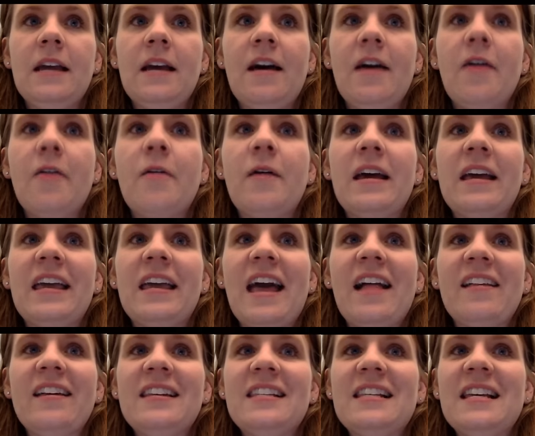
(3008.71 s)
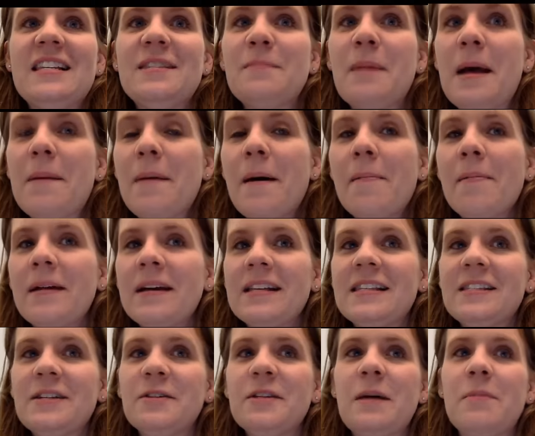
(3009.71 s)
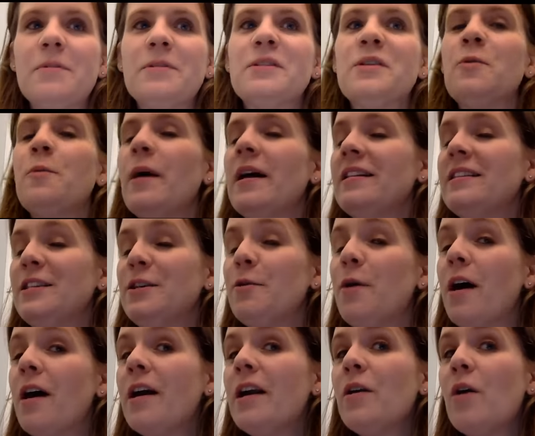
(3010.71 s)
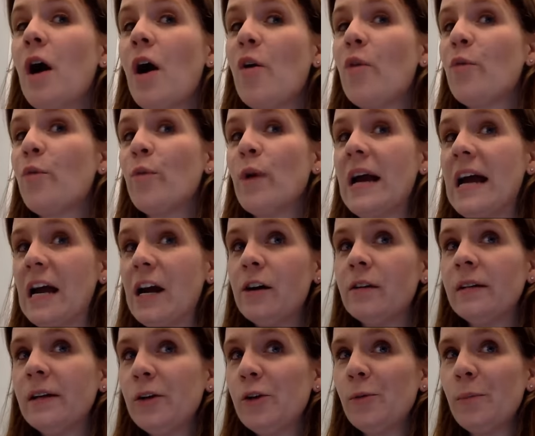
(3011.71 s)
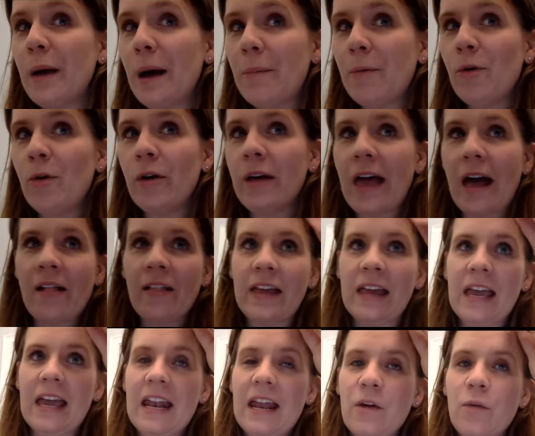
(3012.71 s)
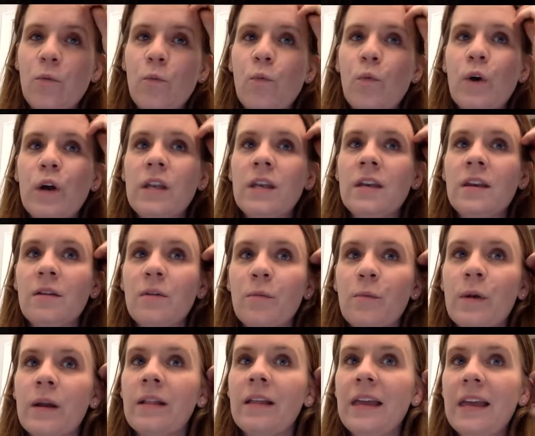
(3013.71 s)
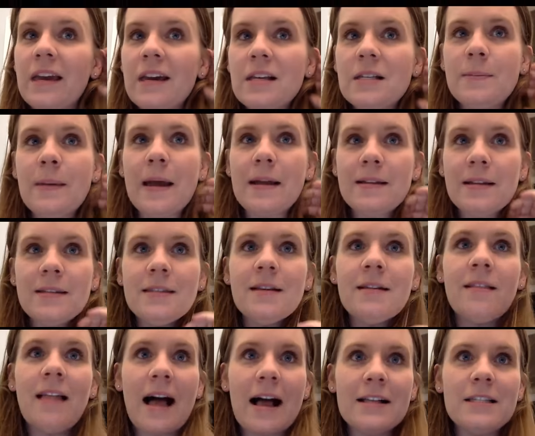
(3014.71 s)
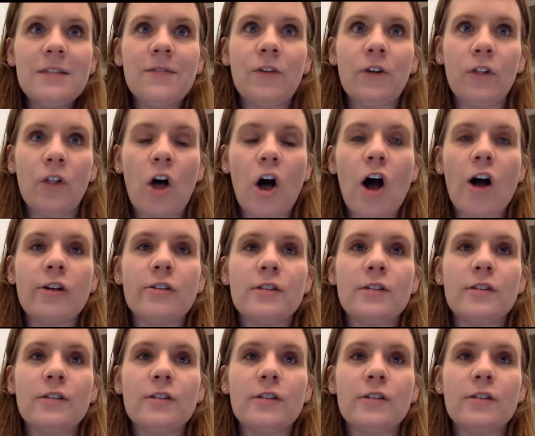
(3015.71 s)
Oh, and Kelly says, My Publix still doubles coupons. You are in a rare little bubble, Kelly, and I wouldn't really expect it to last for long.